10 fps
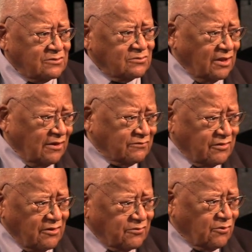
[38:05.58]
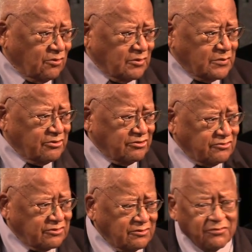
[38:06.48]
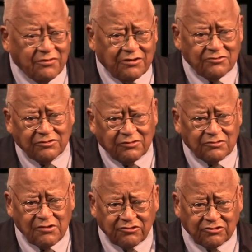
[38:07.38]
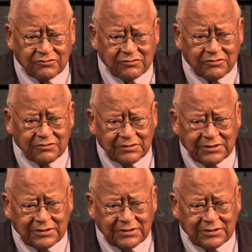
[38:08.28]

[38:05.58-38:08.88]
You love, therefore, the British and the French and the Russians.